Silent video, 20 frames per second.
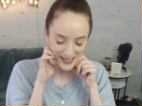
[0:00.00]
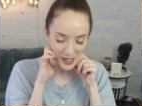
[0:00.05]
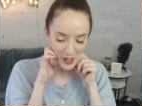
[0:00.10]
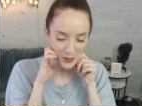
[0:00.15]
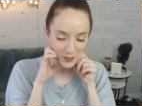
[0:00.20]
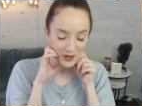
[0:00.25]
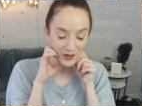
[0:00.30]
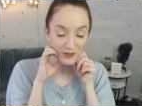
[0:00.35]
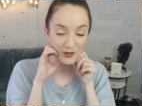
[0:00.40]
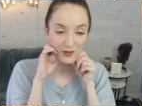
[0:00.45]

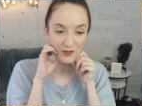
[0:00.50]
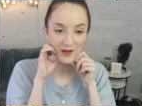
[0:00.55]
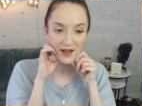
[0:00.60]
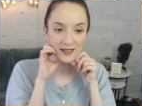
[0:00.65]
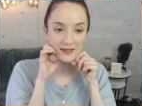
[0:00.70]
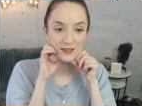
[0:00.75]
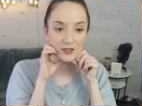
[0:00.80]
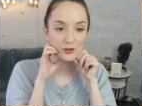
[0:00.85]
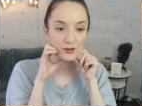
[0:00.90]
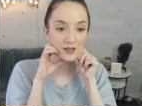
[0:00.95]
but if you
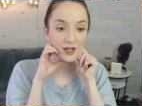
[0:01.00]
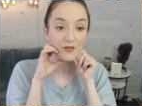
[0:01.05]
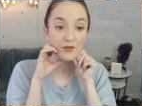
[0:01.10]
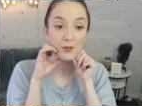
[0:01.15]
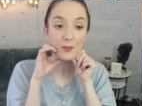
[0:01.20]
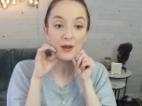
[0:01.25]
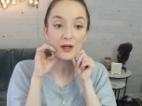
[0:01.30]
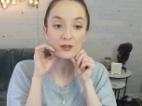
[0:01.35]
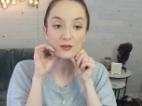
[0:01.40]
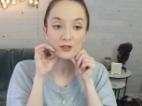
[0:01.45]
fancy yourself a
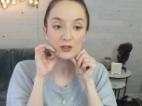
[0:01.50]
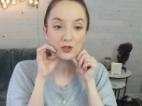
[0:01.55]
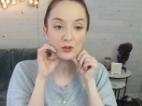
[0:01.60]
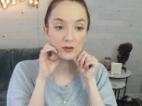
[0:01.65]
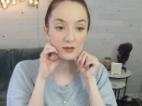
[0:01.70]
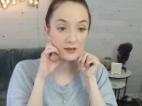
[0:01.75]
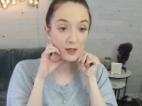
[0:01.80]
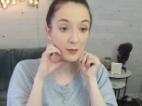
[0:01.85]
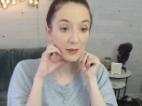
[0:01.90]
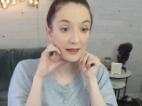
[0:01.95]
belter or
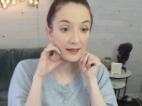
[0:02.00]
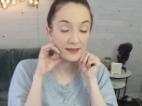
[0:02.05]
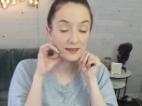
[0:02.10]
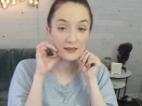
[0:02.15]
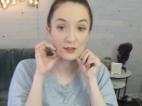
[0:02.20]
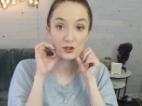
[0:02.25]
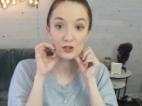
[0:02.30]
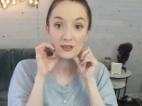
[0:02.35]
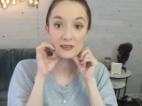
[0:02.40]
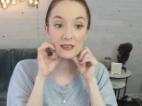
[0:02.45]
somebody that
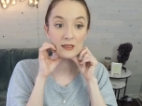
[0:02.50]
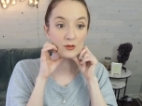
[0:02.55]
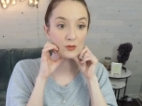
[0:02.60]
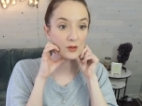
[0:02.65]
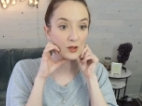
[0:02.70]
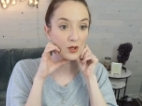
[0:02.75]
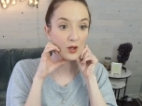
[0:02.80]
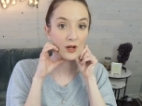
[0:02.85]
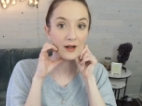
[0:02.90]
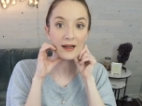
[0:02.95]
sings with a
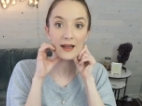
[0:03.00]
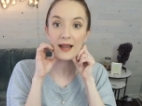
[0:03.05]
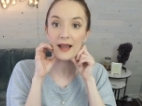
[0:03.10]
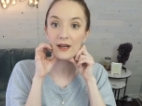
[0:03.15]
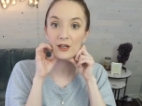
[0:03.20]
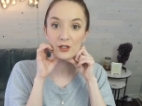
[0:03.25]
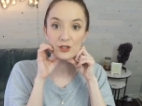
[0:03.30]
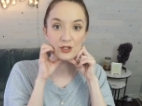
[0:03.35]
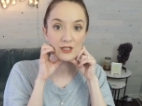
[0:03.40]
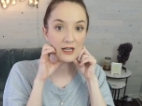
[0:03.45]
lot of
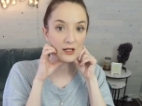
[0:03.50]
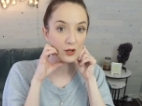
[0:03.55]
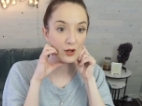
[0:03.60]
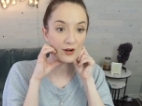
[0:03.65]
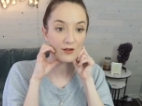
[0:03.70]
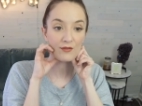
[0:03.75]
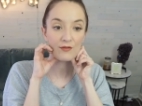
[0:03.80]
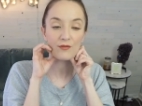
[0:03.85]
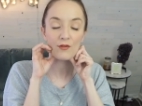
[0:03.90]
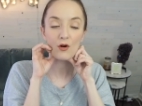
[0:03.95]
energy, a lot
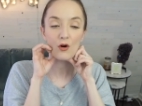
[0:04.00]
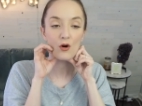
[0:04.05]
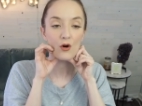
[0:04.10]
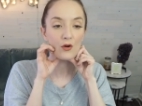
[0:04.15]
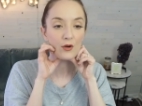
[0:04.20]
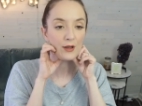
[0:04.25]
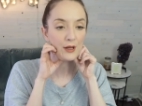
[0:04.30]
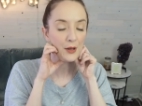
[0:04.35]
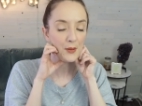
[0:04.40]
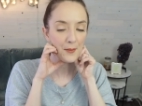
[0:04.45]
of
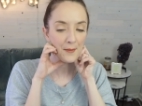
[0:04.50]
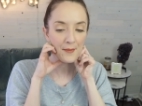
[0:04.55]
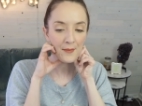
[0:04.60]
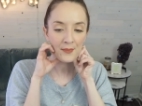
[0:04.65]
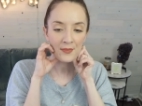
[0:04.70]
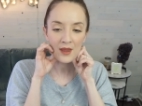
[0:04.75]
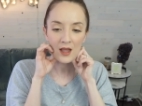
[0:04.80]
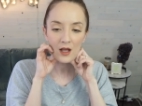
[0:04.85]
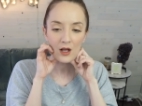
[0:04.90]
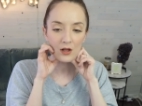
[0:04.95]
volume,
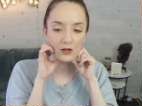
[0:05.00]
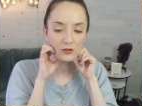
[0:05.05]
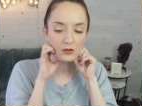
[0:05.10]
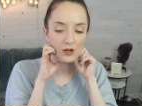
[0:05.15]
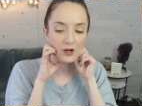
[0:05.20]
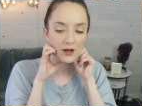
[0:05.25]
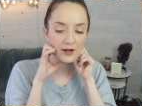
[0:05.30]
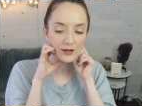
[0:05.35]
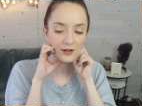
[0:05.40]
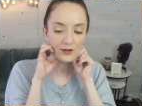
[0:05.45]
a
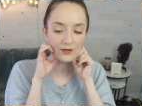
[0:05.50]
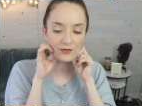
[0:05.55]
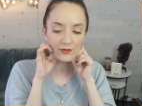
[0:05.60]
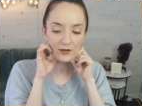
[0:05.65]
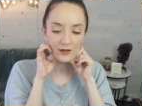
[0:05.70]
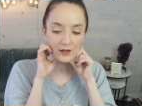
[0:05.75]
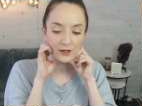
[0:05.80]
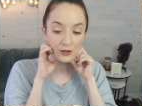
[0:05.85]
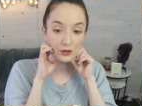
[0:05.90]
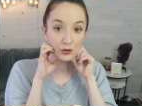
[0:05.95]
lot of
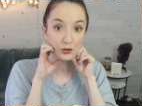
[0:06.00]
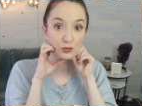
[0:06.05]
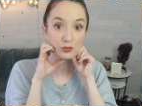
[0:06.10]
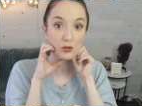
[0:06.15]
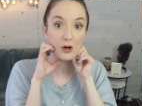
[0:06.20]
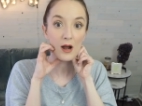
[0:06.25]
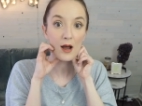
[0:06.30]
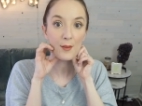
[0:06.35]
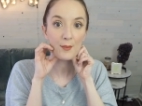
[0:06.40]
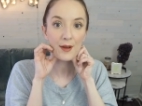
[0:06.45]

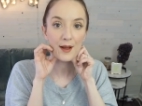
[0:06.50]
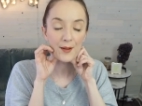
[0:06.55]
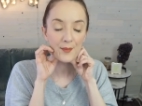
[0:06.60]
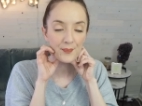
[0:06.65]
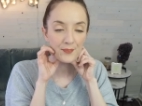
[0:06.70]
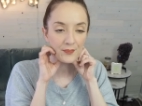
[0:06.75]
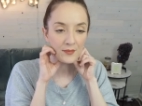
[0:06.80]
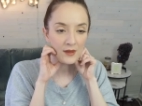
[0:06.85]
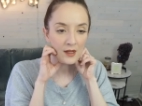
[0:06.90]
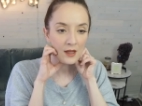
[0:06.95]
drama,
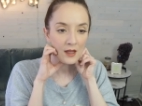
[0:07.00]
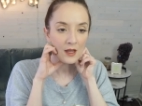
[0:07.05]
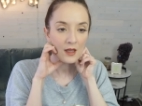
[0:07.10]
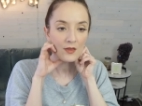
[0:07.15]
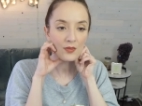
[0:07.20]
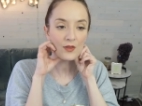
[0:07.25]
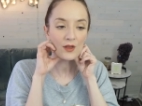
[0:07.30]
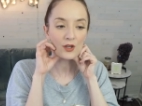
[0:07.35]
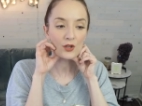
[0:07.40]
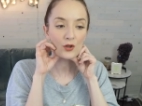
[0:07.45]

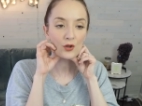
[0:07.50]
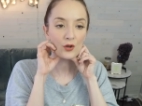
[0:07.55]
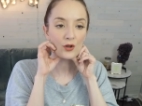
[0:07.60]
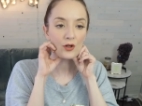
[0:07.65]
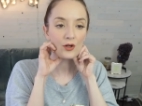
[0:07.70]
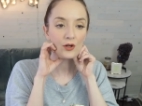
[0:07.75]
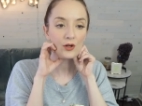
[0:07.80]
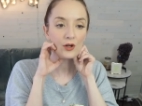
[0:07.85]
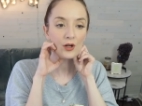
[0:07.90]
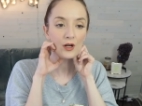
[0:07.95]
then
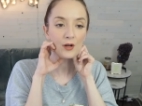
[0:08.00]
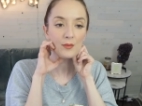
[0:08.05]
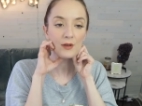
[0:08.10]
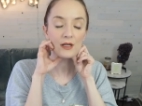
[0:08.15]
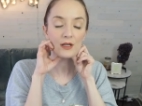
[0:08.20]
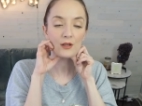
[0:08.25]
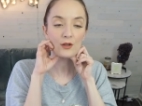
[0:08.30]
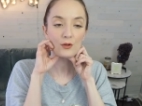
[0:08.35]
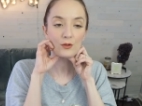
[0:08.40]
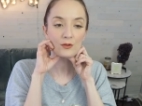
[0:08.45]
you're going to be
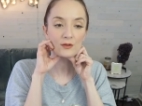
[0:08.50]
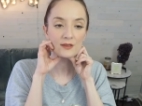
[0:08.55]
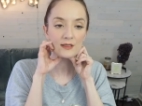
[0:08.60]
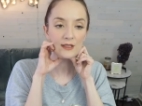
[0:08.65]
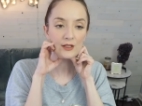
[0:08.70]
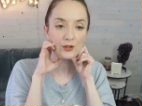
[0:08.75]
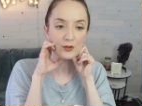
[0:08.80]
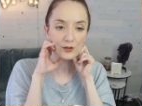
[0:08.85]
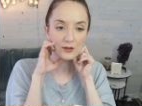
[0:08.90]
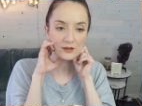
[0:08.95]

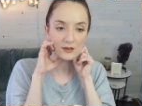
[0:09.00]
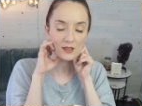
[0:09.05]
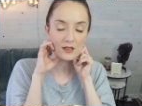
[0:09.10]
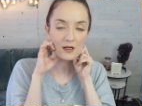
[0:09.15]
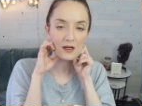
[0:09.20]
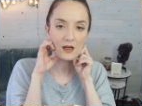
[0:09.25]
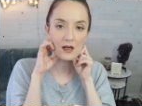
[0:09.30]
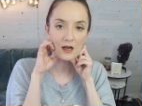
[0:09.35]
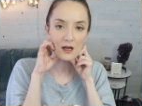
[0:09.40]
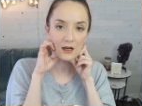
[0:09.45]
using your
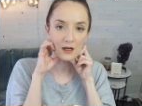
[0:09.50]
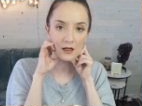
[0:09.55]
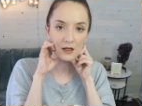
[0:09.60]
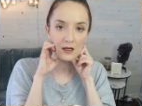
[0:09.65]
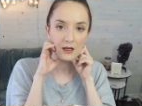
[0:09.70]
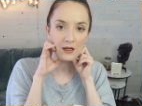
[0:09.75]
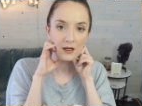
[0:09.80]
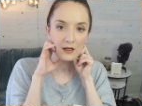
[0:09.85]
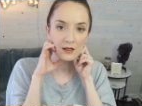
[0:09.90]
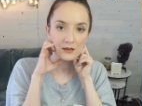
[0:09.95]
tongue
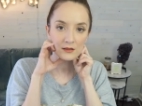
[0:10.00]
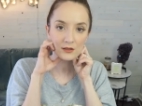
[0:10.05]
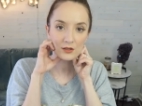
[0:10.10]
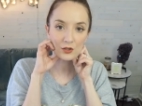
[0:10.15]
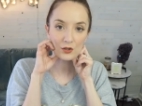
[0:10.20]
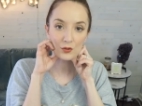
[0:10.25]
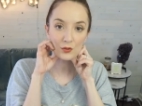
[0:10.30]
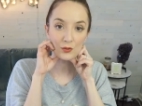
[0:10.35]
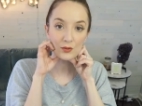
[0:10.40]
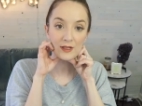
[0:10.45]
to
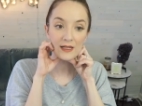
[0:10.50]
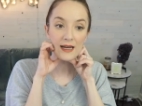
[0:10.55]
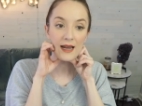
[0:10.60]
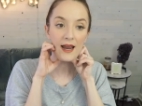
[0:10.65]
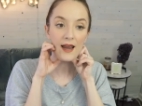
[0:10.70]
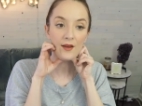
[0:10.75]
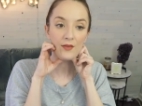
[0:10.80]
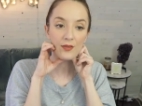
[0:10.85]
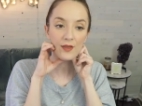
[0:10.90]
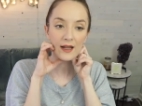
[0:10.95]

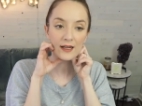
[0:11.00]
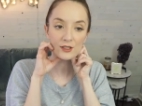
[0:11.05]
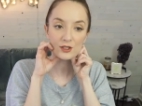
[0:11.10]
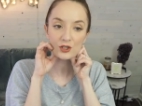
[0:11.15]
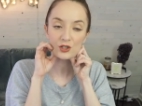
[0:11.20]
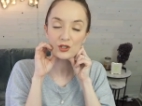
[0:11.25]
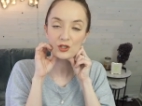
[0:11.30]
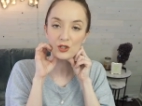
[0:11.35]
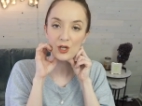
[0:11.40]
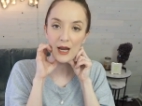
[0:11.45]
create that
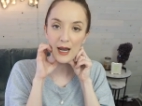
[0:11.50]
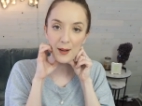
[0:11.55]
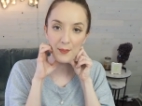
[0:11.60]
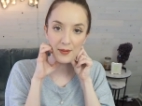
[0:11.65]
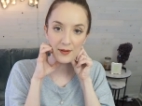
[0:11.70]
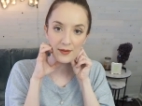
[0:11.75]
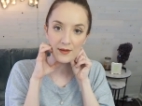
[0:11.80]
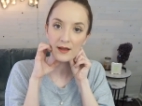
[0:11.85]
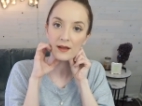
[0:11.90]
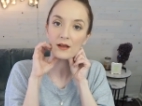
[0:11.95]
shape
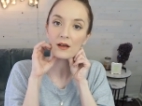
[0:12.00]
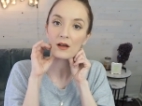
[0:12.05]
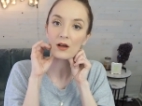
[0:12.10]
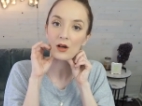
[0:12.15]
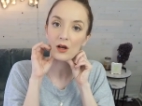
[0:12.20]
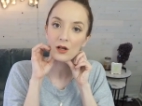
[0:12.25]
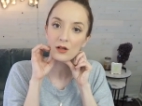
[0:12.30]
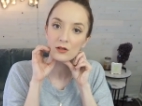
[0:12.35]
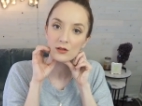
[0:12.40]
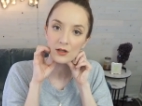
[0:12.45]
and that
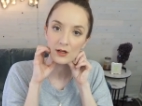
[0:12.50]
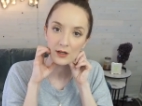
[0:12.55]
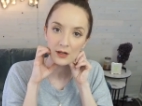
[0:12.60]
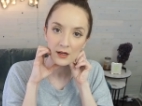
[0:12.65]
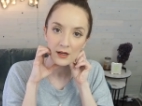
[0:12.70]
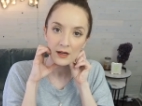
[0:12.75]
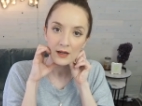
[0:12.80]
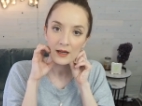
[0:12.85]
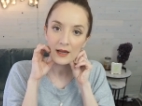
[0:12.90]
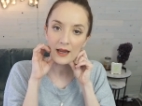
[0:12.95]
color
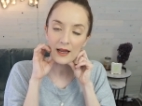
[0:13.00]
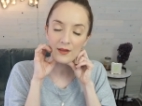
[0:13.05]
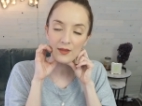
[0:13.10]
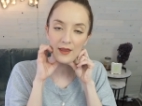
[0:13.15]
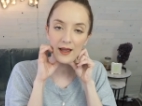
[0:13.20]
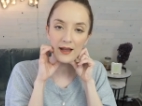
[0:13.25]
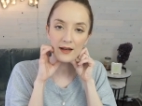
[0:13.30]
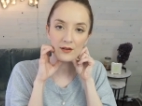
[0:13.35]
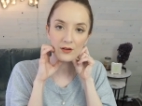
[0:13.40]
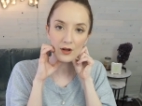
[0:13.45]
and
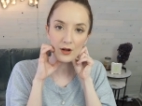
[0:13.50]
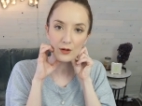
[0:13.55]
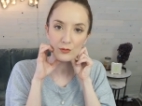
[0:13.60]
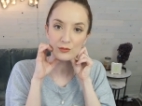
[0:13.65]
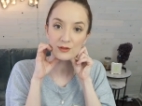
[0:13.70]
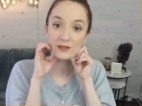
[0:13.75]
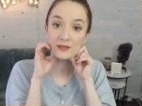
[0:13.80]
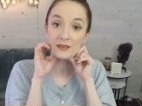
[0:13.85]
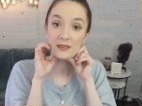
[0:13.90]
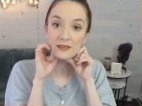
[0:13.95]
that
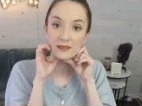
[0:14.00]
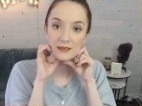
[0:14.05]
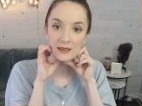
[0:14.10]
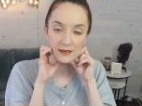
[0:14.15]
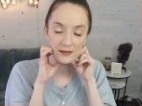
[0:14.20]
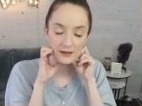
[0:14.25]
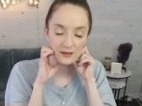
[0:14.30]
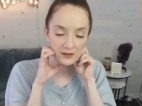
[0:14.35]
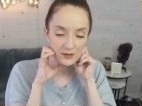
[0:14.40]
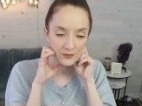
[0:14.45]

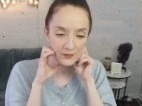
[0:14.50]
resistance